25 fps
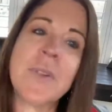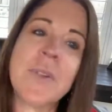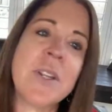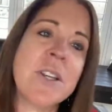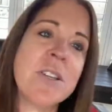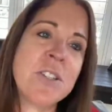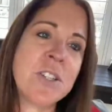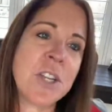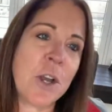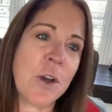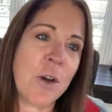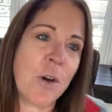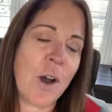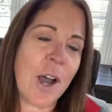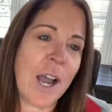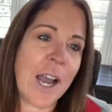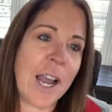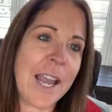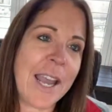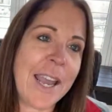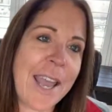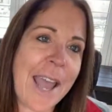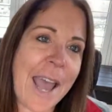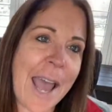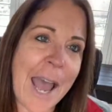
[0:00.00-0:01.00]
So
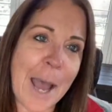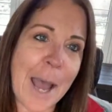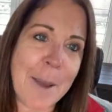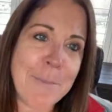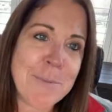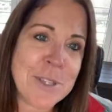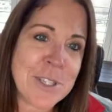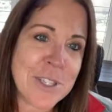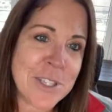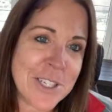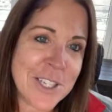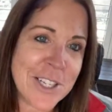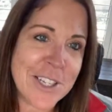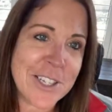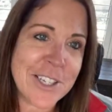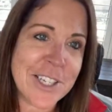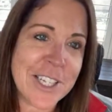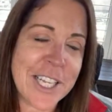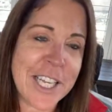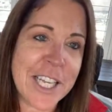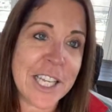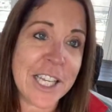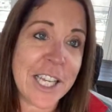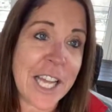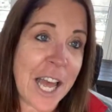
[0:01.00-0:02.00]
I
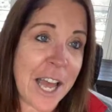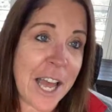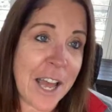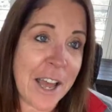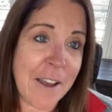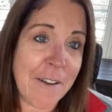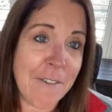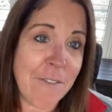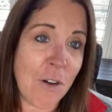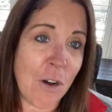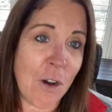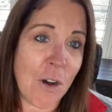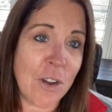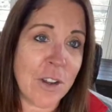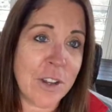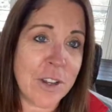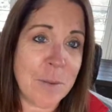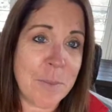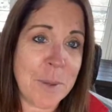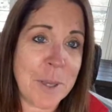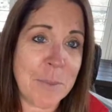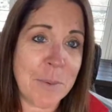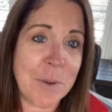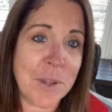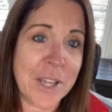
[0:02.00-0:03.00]
absolutely love all of the
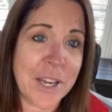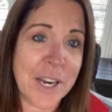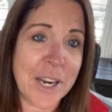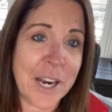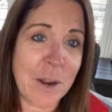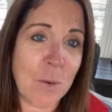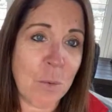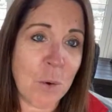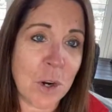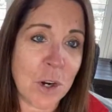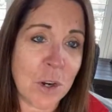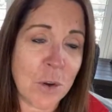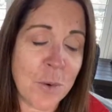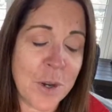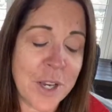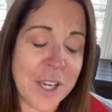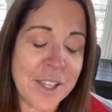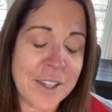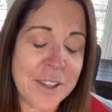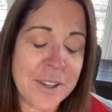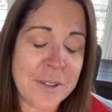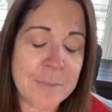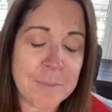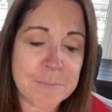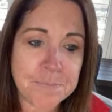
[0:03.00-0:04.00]
people that I work
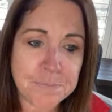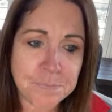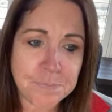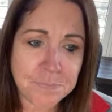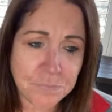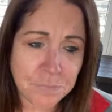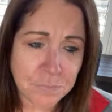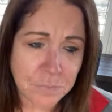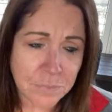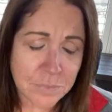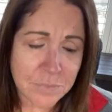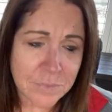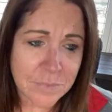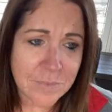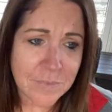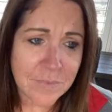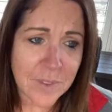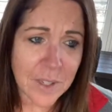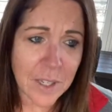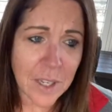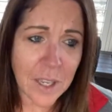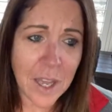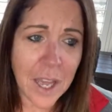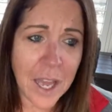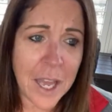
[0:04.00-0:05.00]
with.
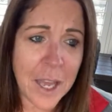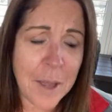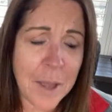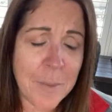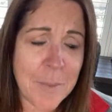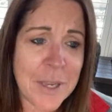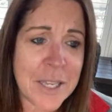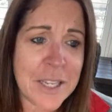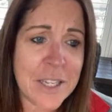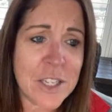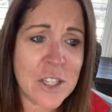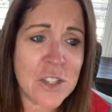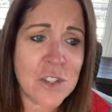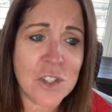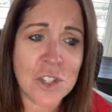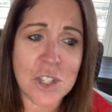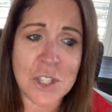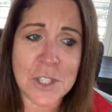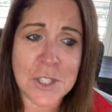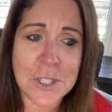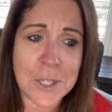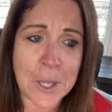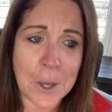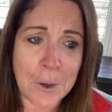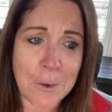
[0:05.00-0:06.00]
It is
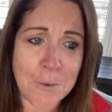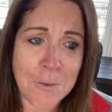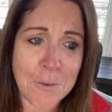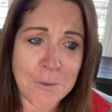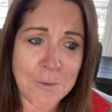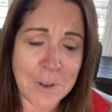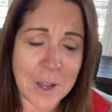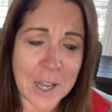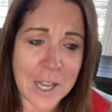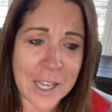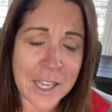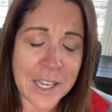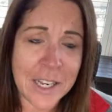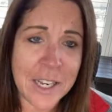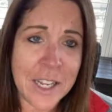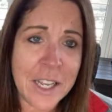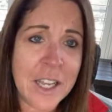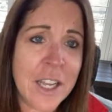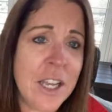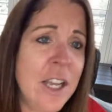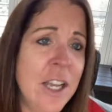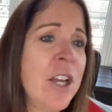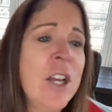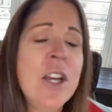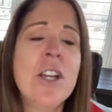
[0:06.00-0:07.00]
just so fun
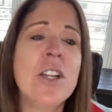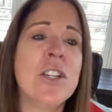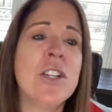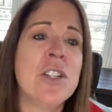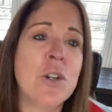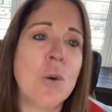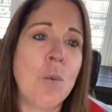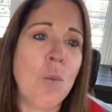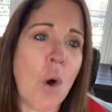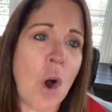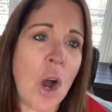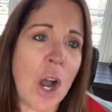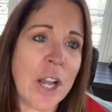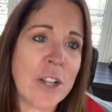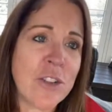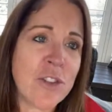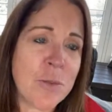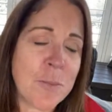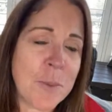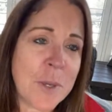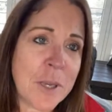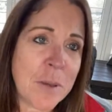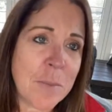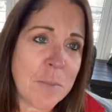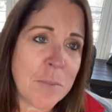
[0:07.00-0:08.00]
to watch
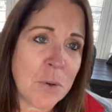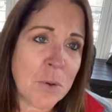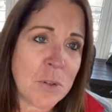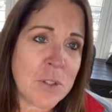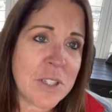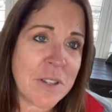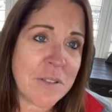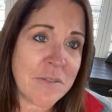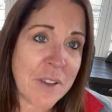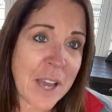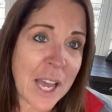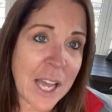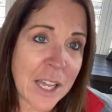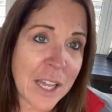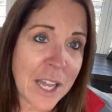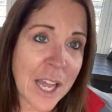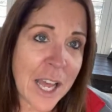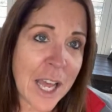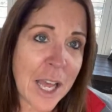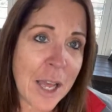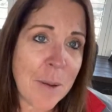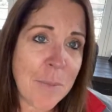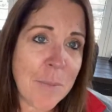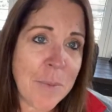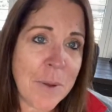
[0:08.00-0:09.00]
people
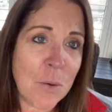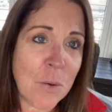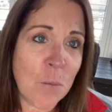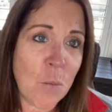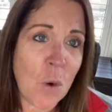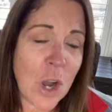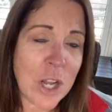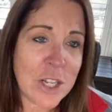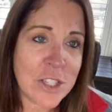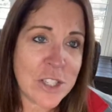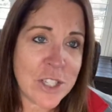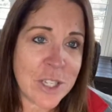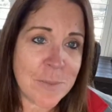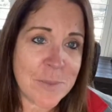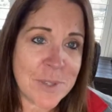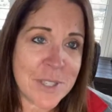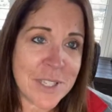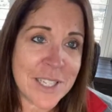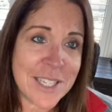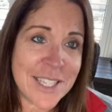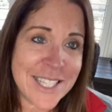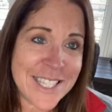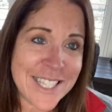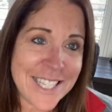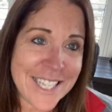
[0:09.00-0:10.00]
develop and watch them
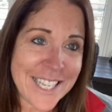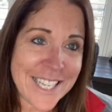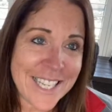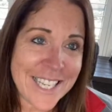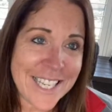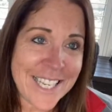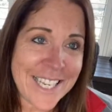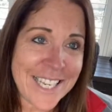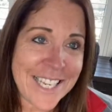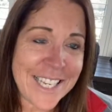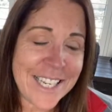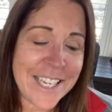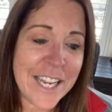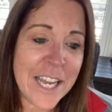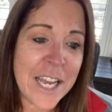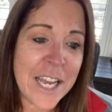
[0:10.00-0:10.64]
succeed.